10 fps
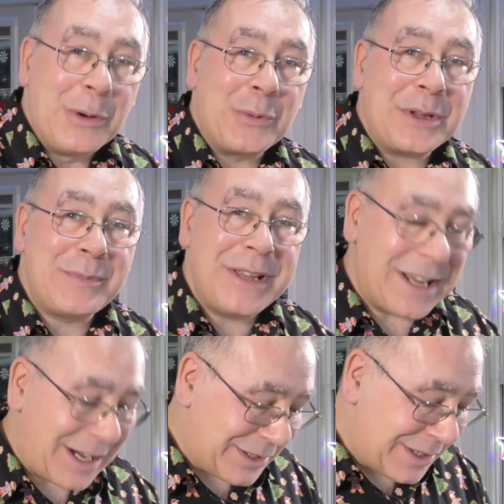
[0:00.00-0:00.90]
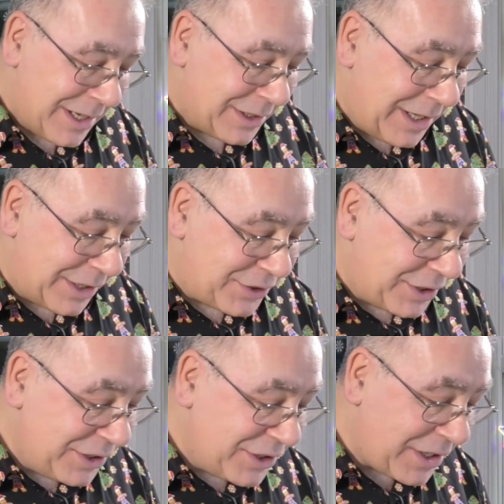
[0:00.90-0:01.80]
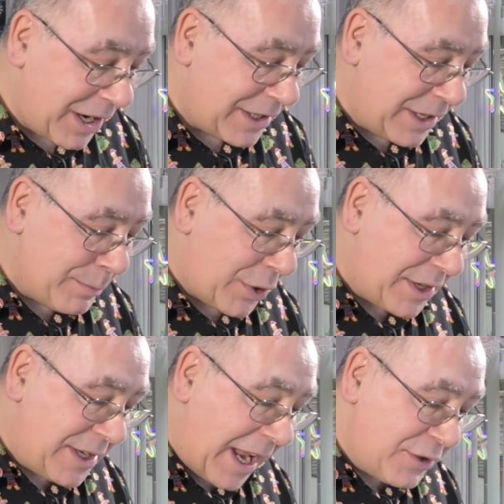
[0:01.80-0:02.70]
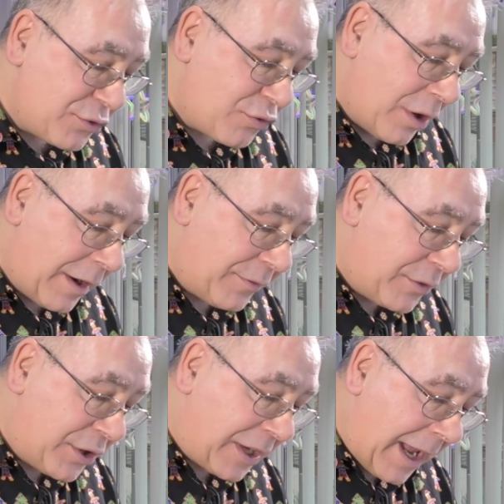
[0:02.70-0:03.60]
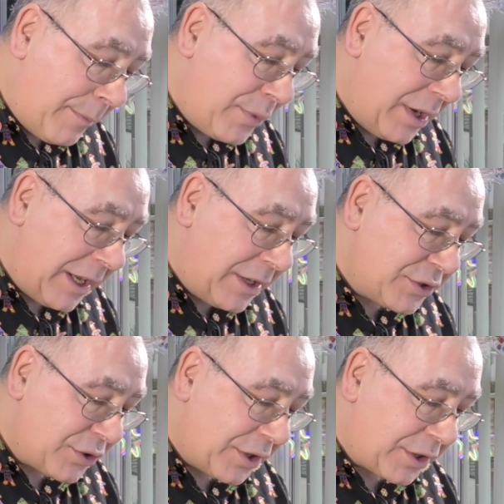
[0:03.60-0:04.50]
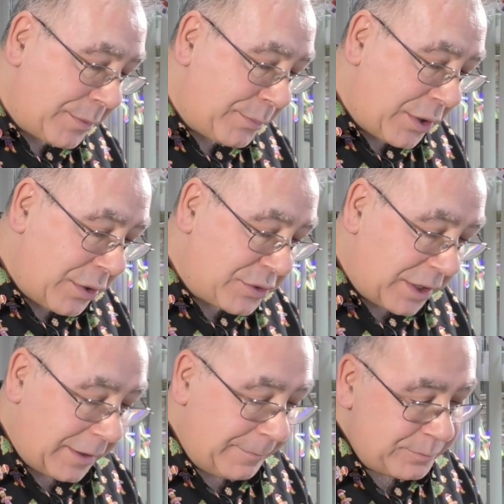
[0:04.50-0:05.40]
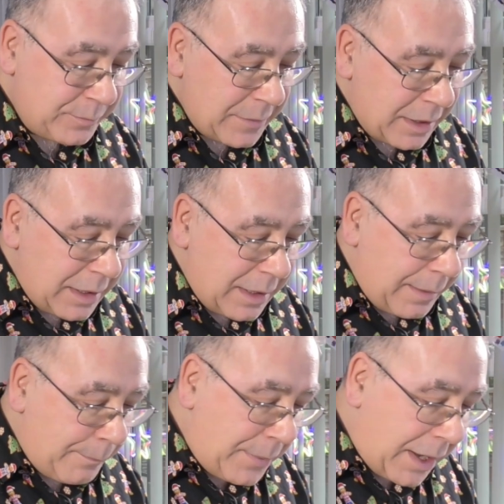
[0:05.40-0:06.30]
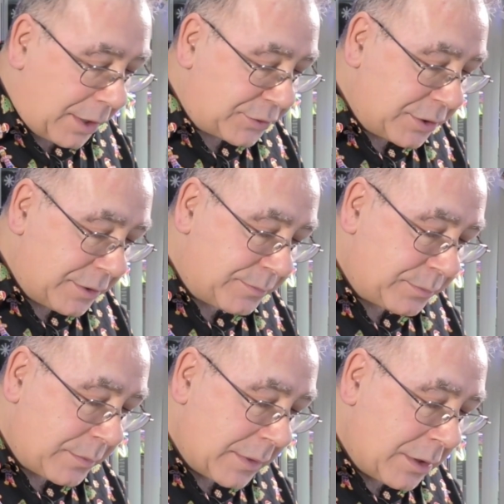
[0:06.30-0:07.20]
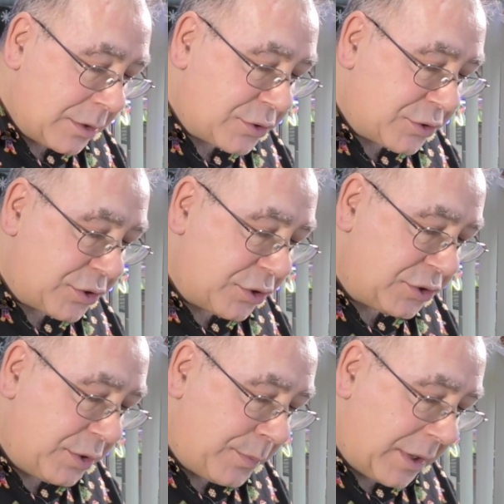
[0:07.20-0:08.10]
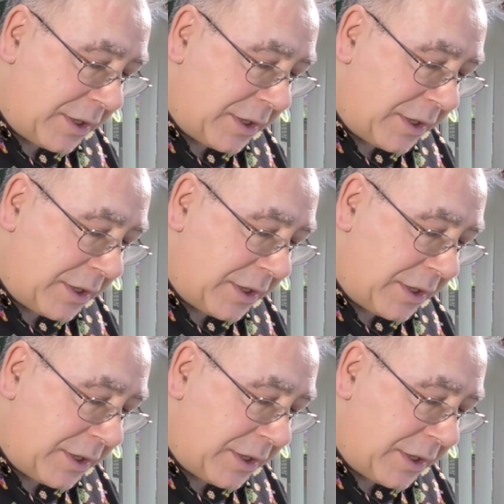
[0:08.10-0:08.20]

Wish me luck. Yeah, so this is going in my N A S drive. You can put it inside a computer, but should you put it